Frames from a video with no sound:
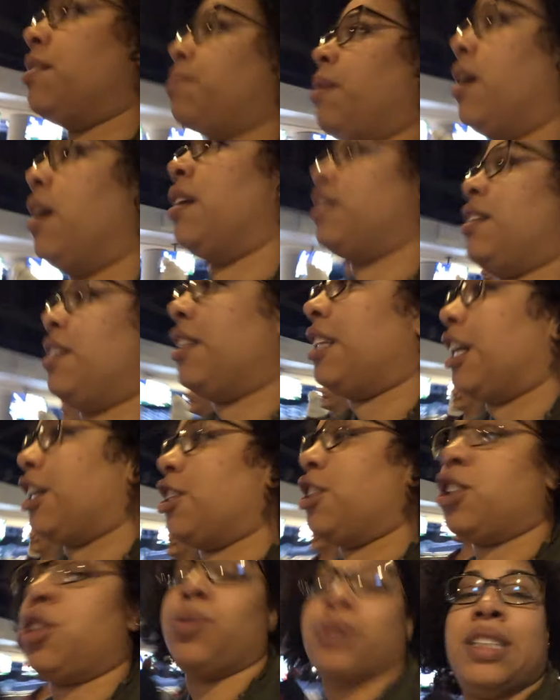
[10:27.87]
but
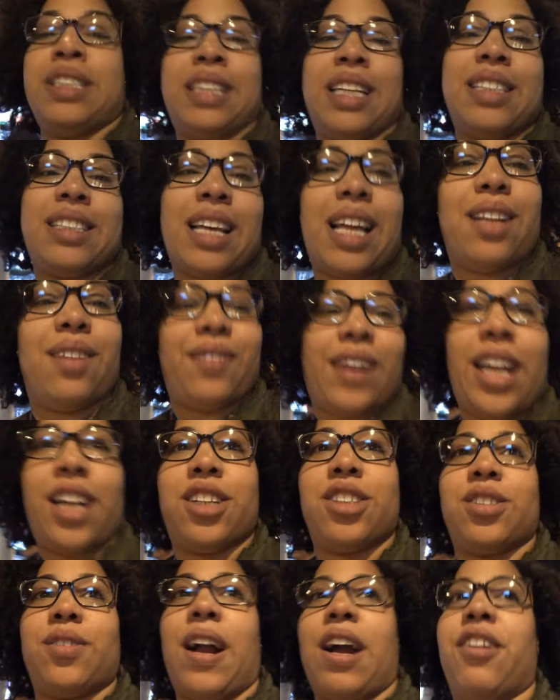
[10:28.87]
there's three sets
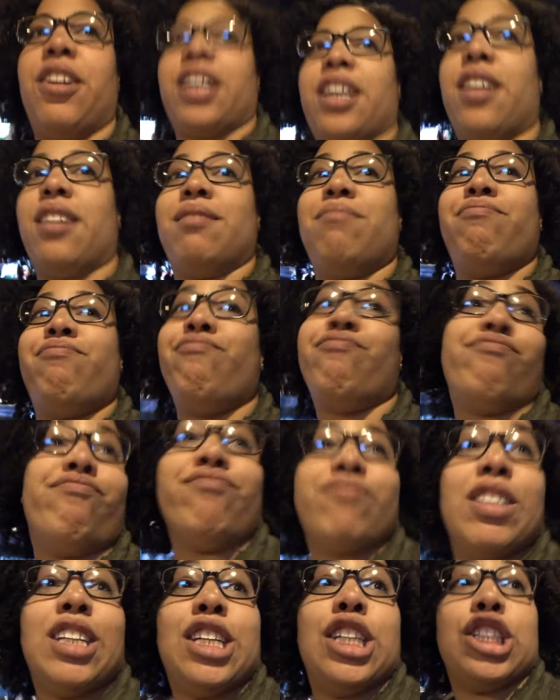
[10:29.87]
elevators around here.
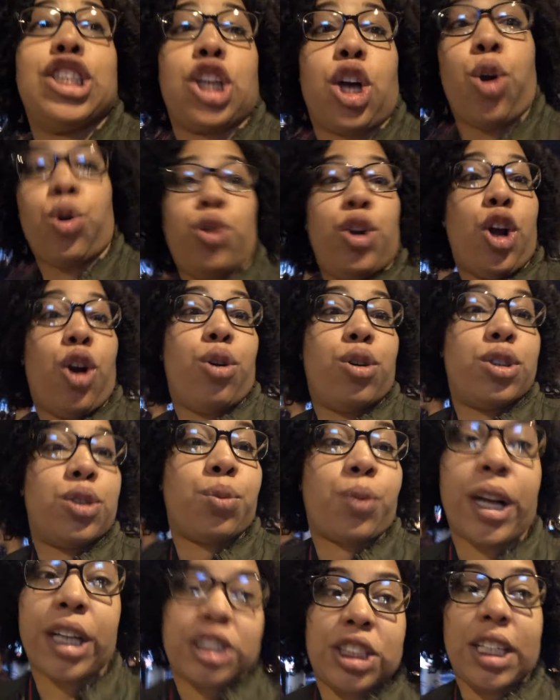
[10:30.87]
So who knows
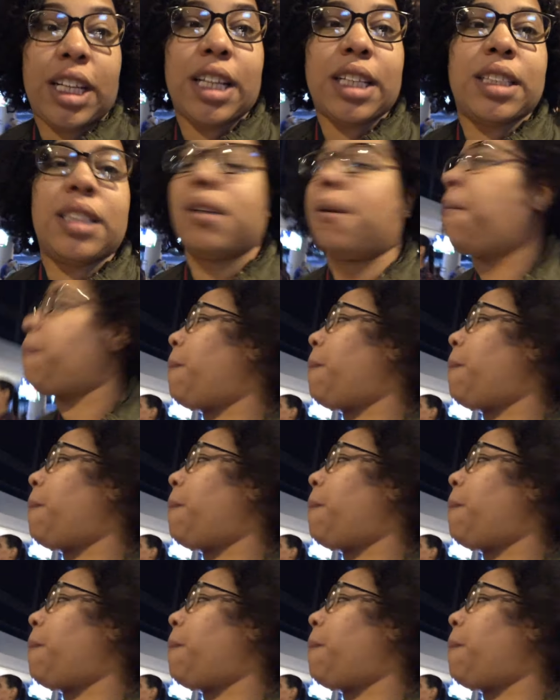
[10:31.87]
where she is.